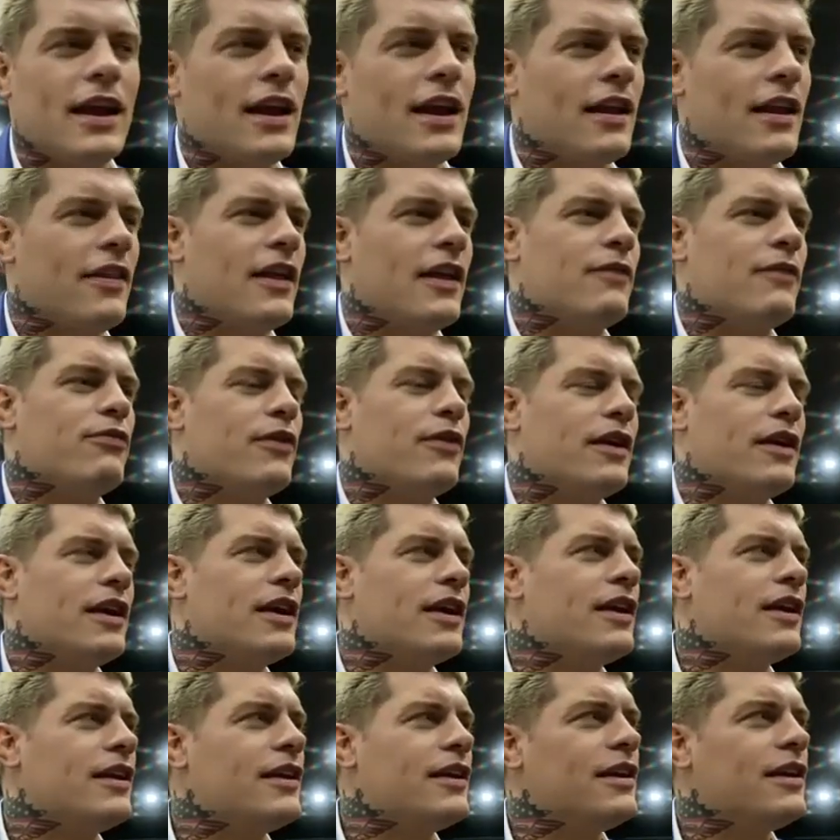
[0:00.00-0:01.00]
And then yeah,
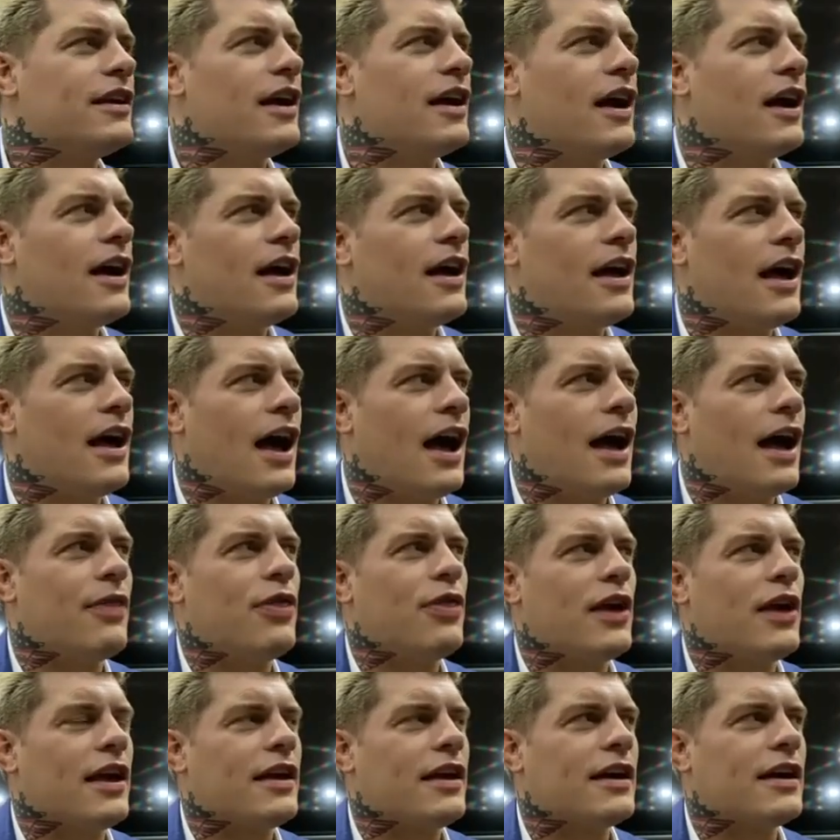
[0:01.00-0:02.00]
I
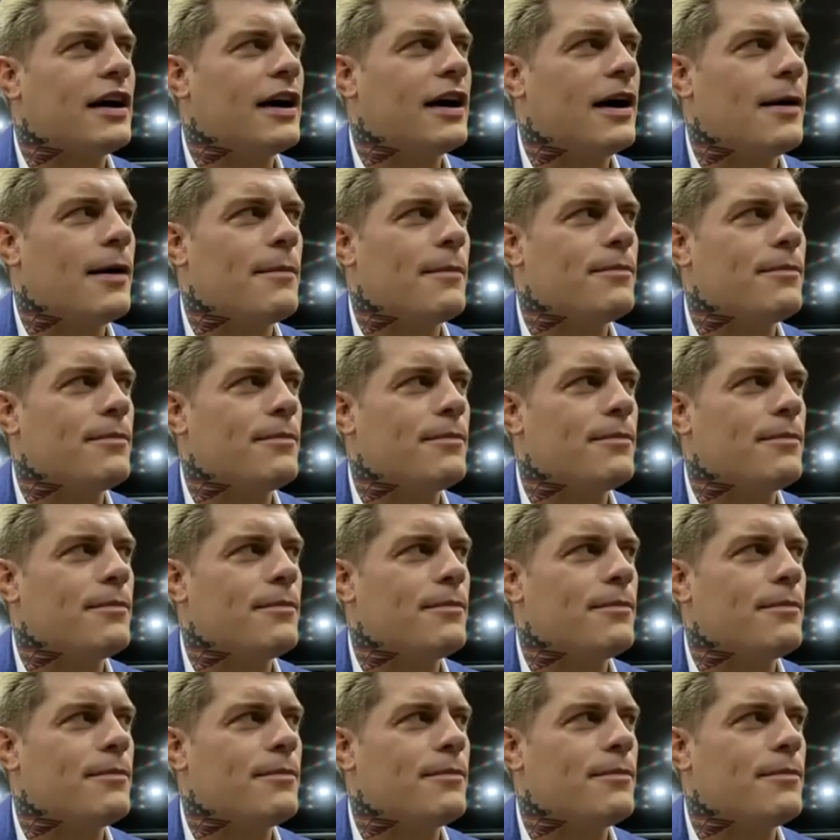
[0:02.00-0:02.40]
think um,